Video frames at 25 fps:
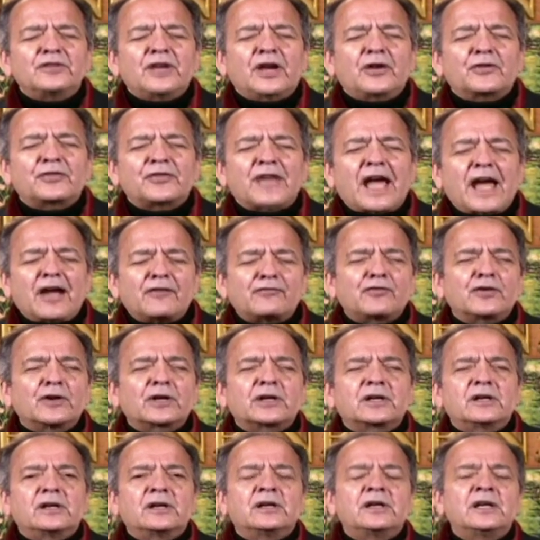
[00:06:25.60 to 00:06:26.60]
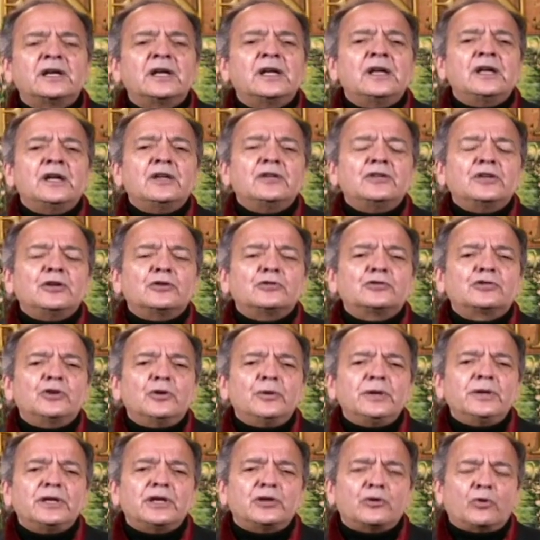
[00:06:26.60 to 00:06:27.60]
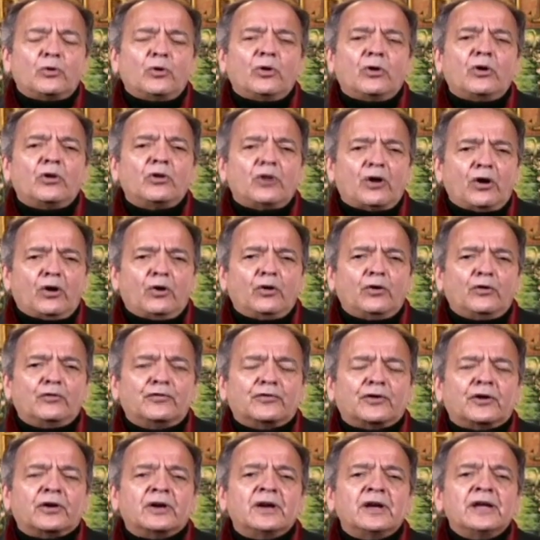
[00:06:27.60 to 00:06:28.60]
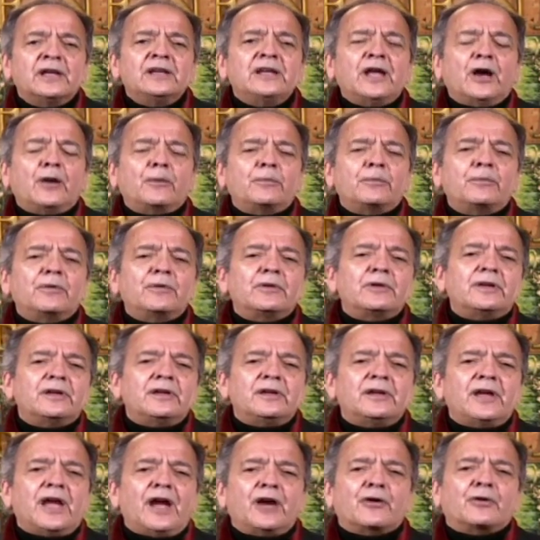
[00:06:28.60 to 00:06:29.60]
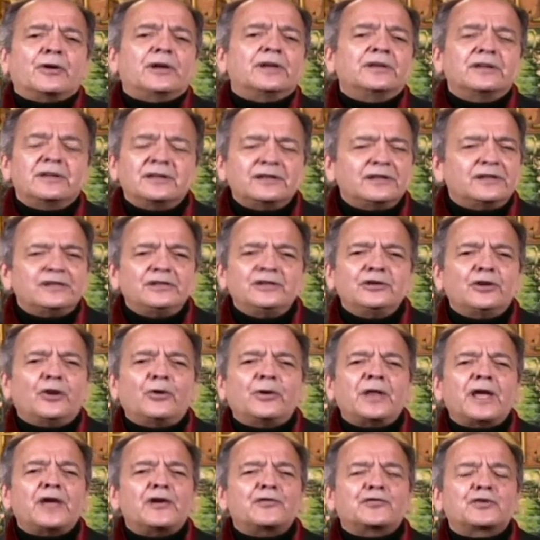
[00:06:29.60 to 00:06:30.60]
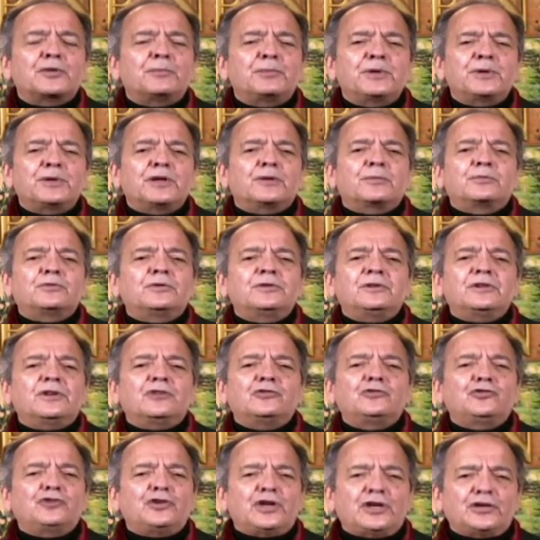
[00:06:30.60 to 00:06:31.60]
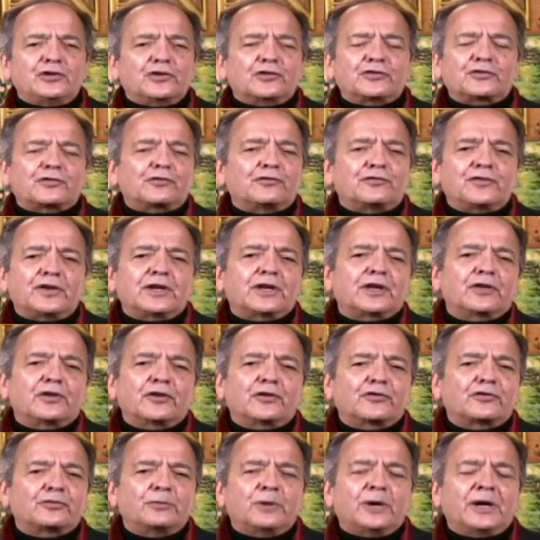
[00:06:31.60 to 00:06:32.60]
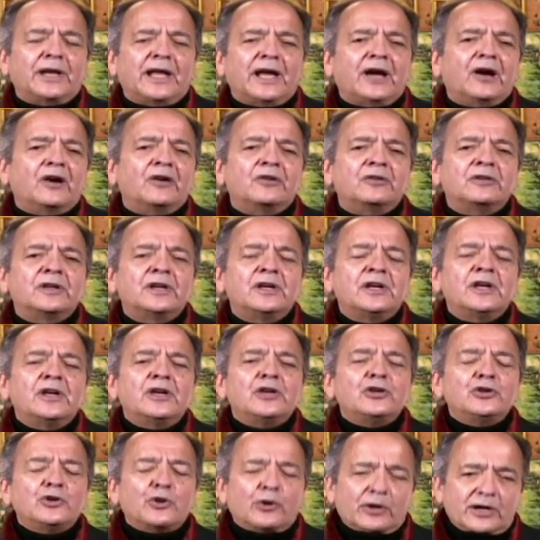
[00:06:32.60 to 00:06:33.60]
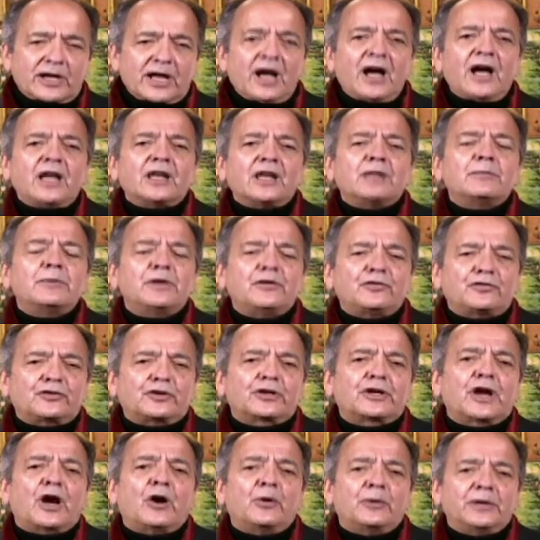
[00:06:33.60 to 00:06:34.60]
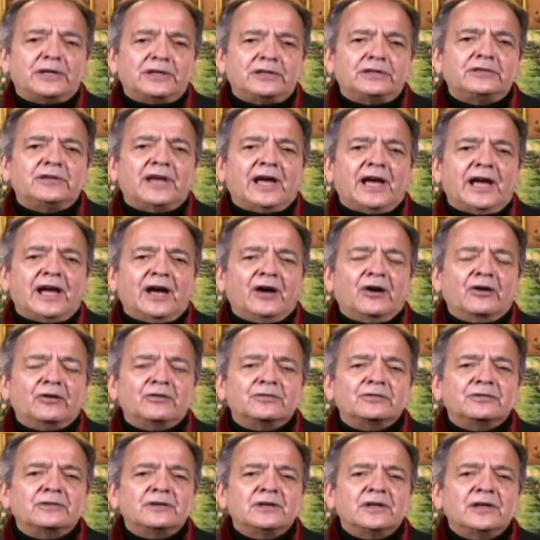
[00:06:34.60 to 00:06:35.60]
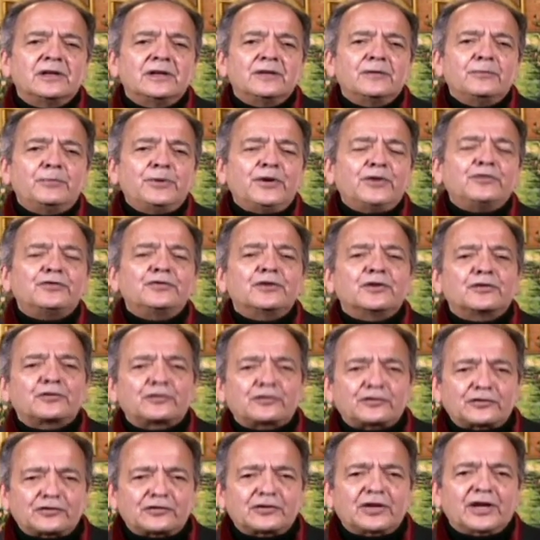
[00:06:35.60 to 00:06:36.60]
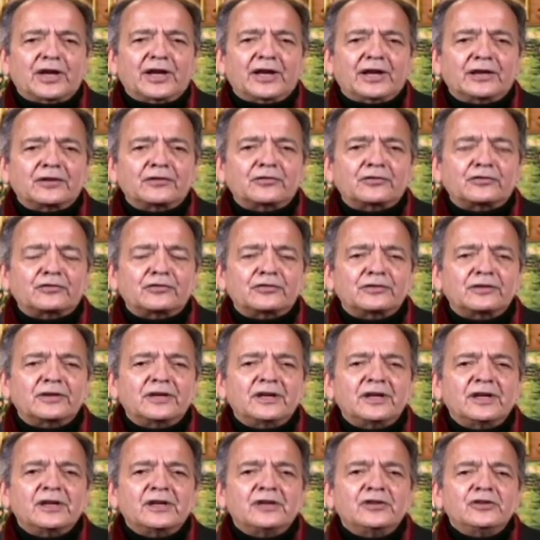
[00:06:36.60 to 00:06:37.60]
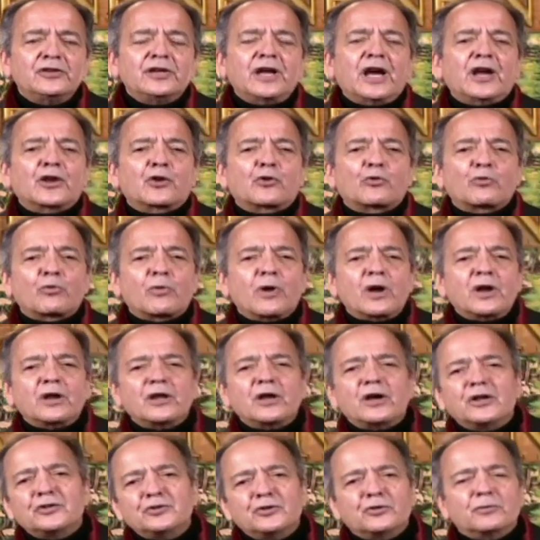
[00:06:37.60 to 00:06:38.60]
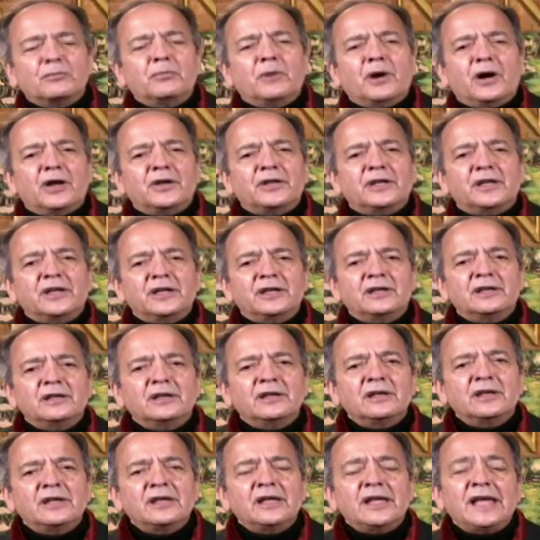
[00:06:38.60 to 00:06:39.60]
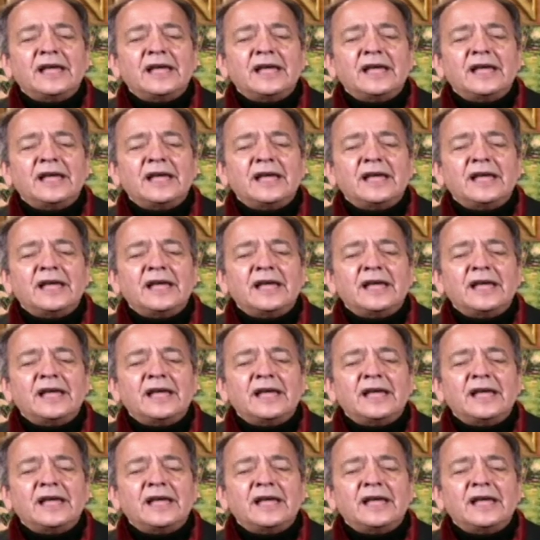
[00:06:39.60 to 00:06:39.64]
South Africa. They're doing it all over. Now, Aaron, you don't have to be a genius to figure this one out. Your economies are going down. Business stinks. You got to run on your money.